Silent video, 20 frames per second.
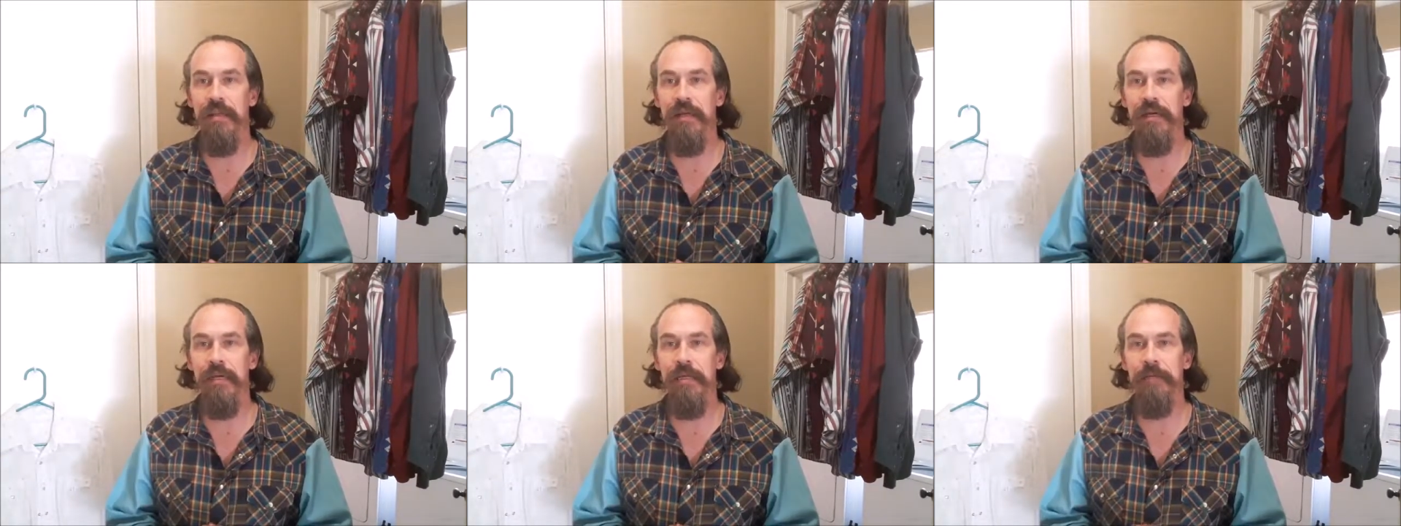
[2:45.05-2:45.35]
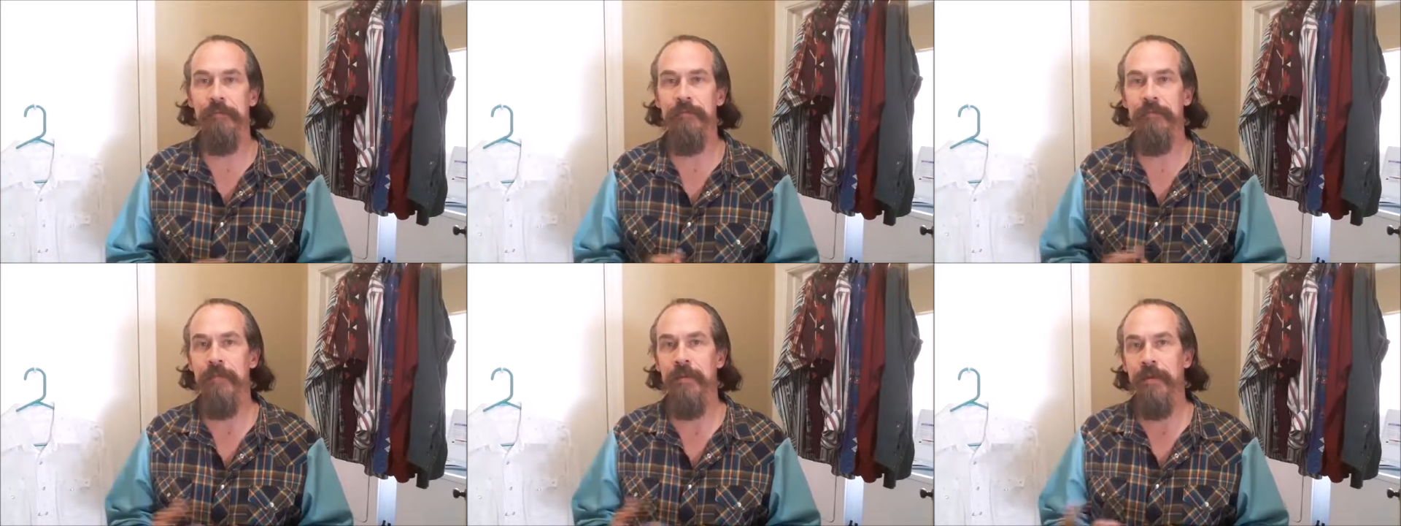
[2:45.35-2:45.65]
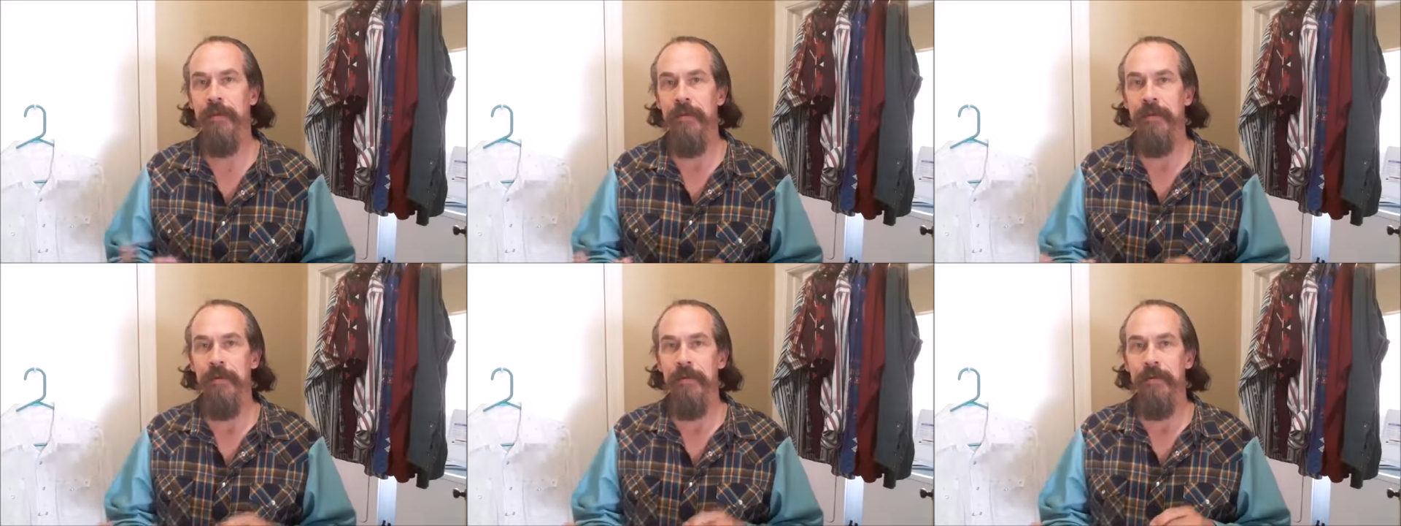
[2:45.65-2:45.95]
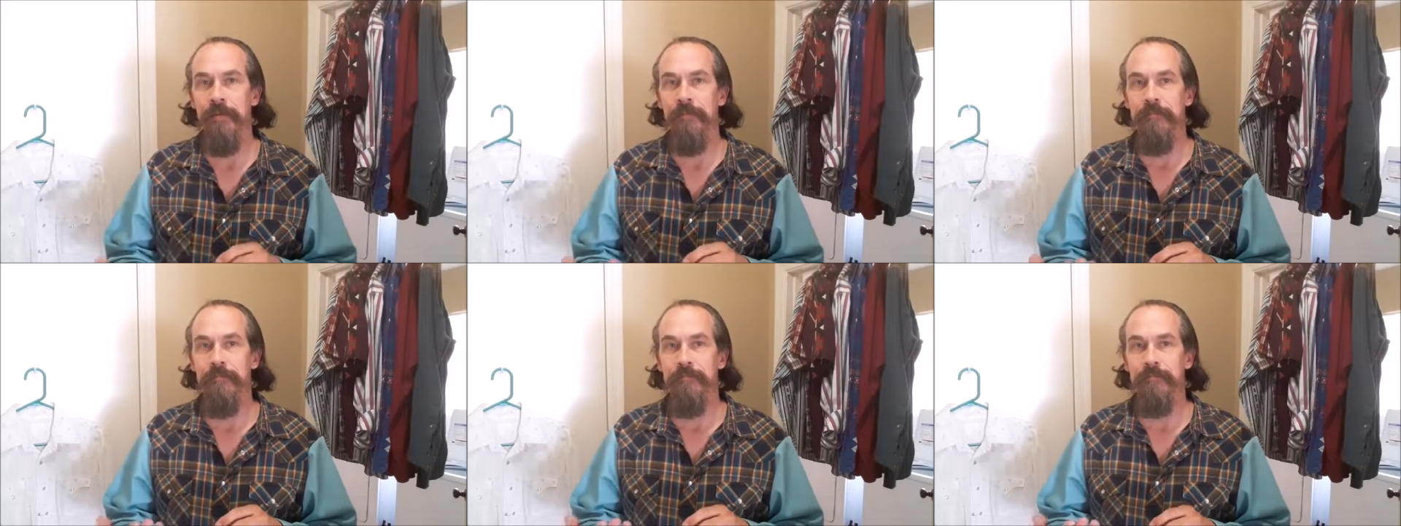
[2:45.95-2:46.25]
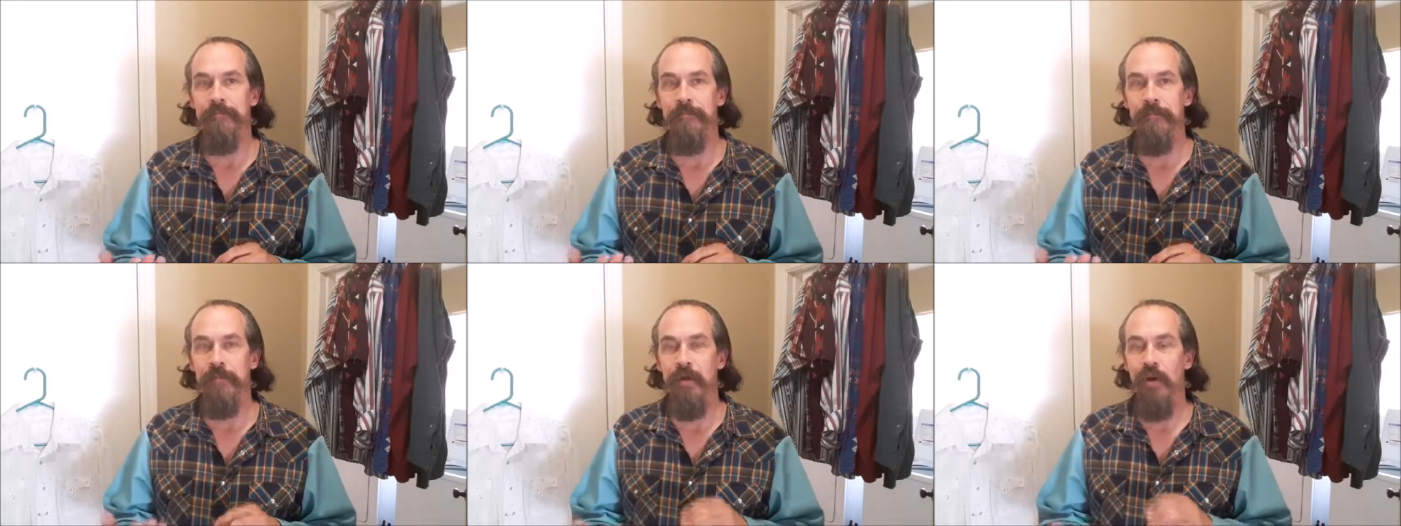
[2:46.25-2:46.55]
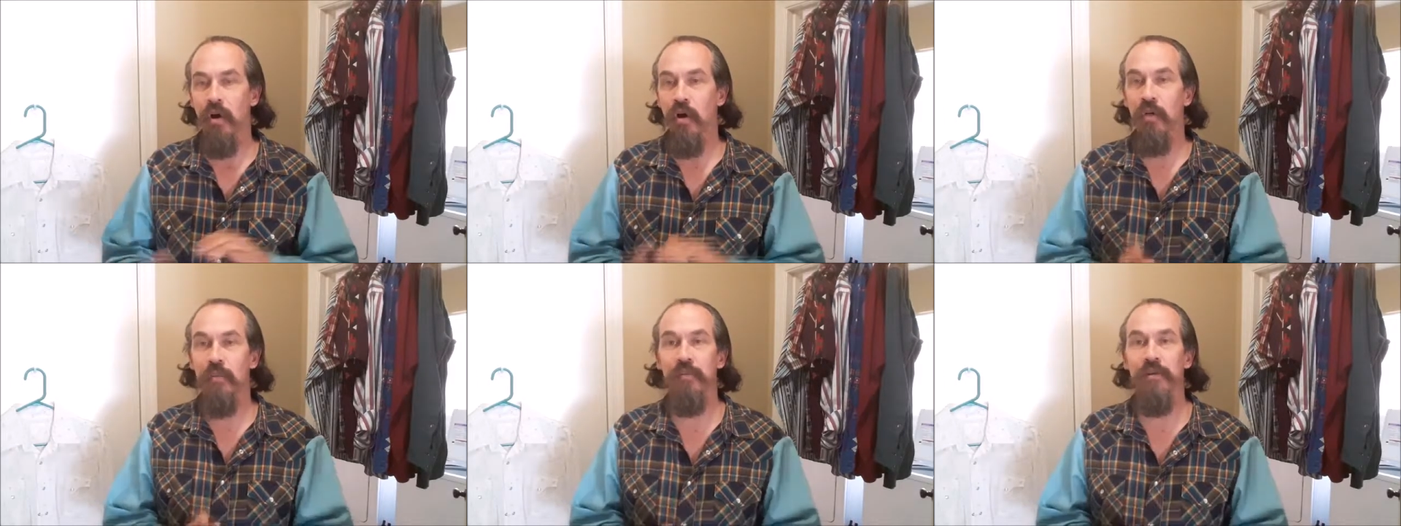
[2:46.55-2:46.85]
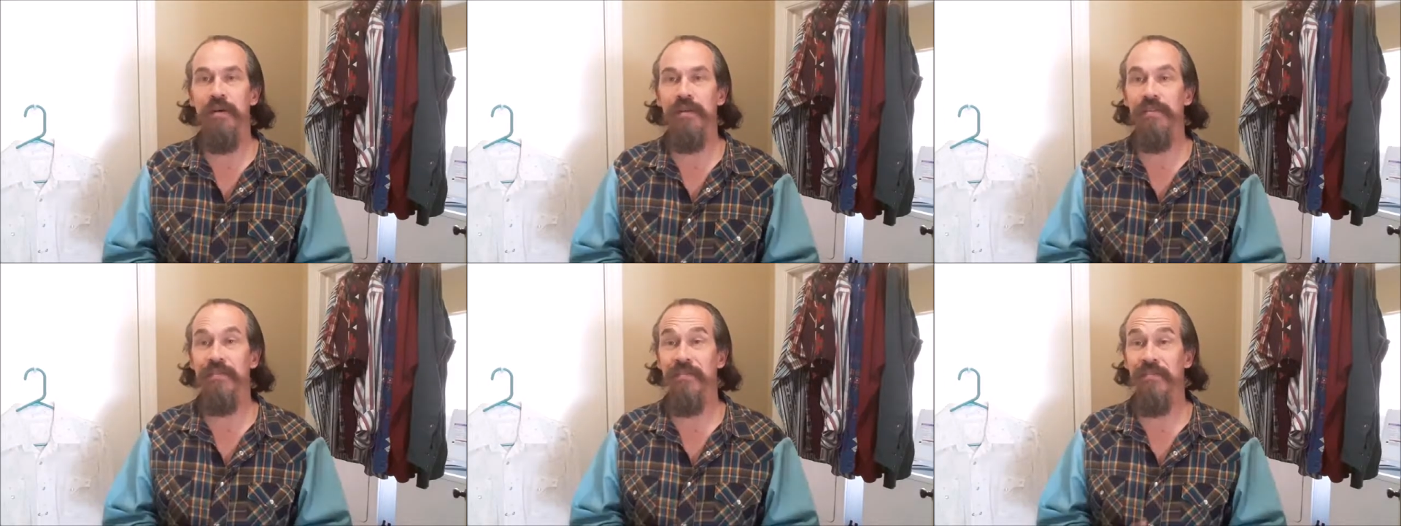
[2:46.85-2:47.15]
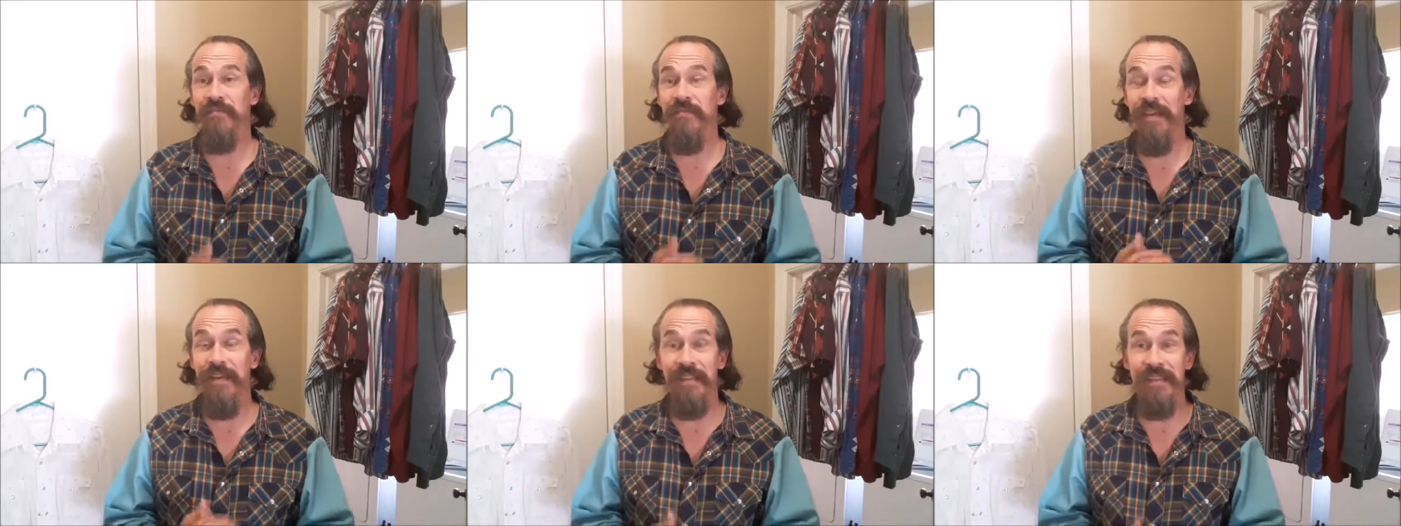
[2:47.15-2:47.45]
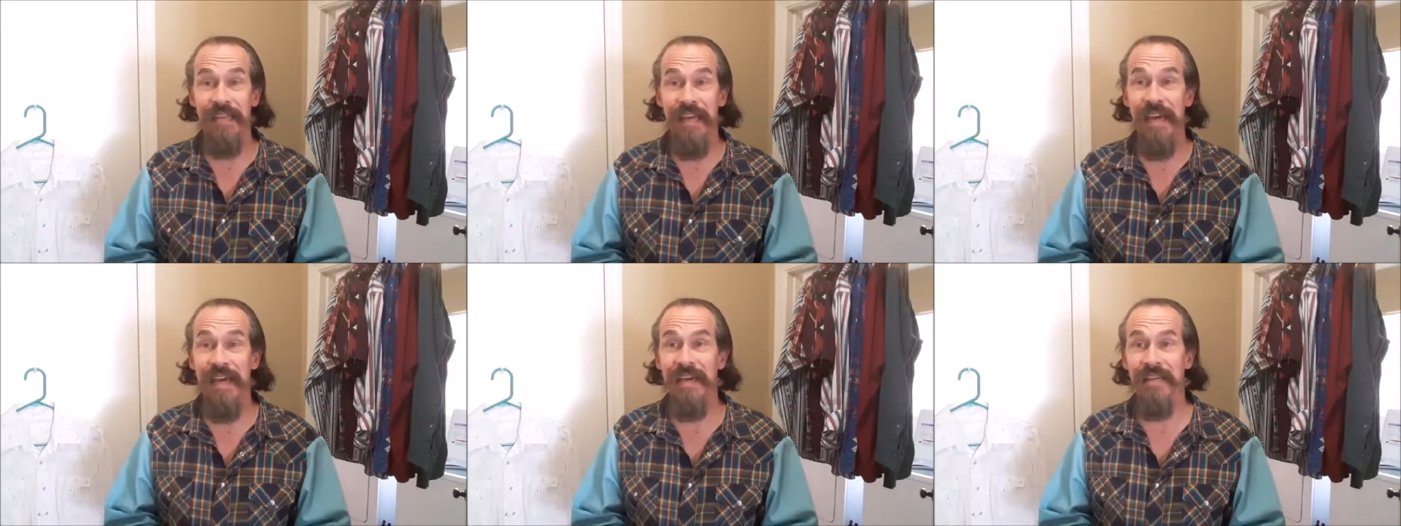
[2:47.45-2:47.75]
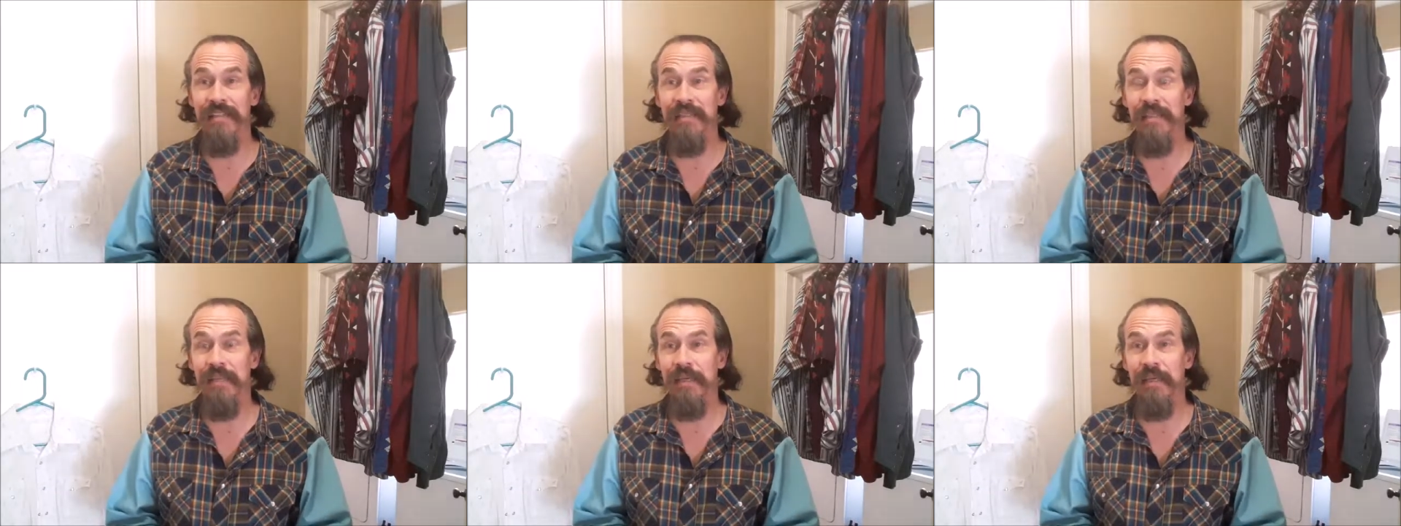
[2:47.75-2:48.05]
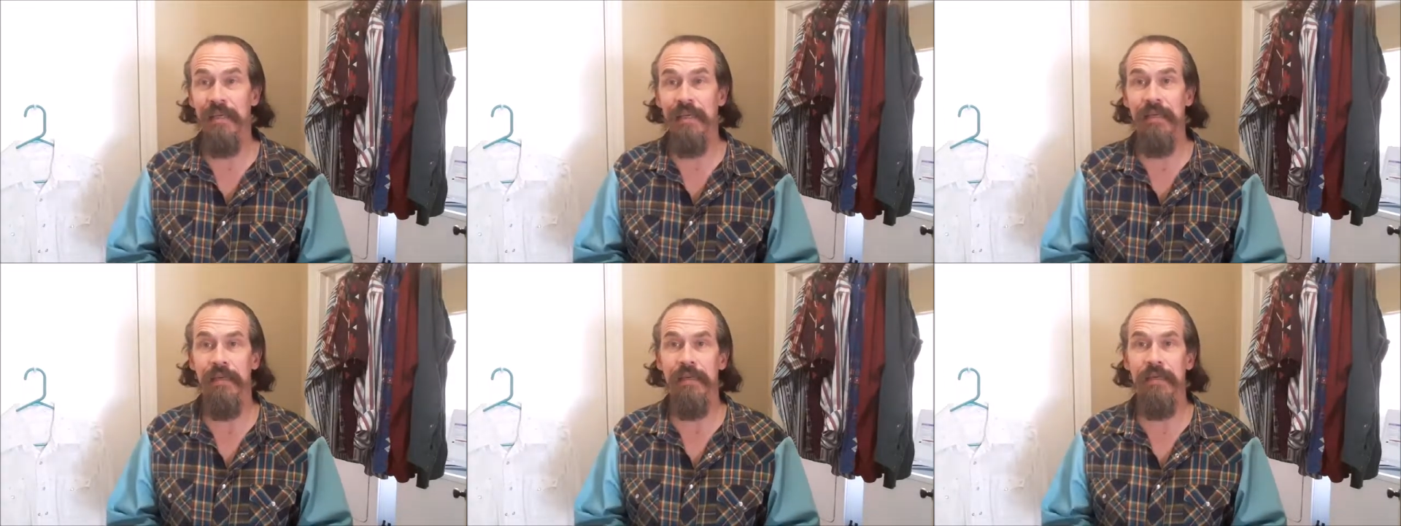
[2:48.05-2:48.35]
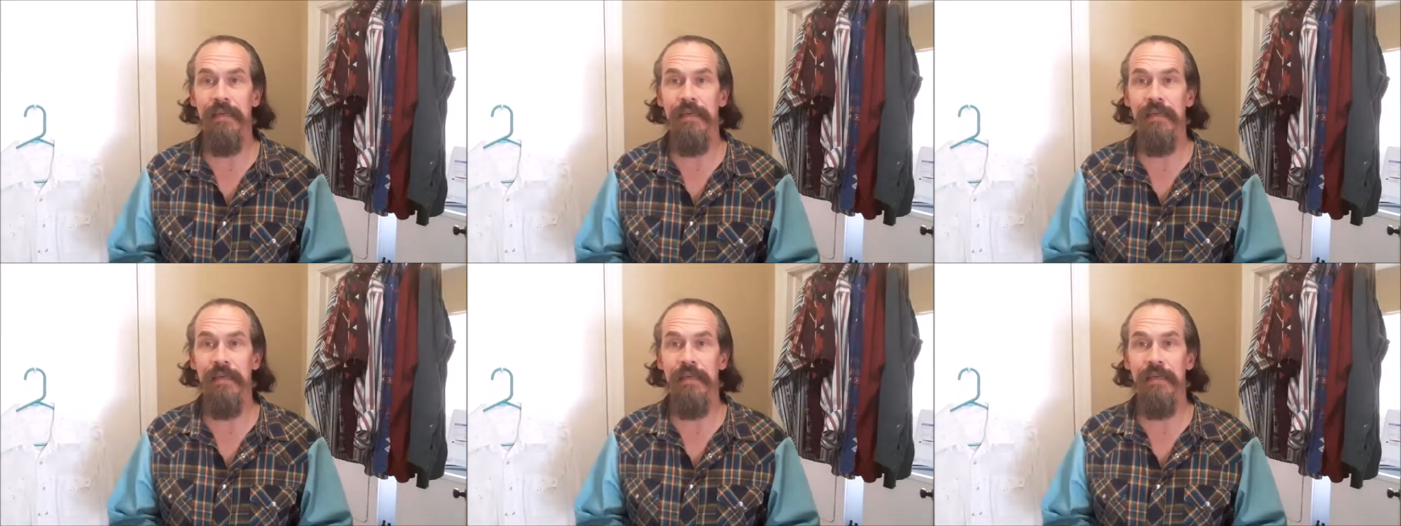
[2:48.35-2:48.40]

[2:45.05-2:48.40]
Home runs are fantastic.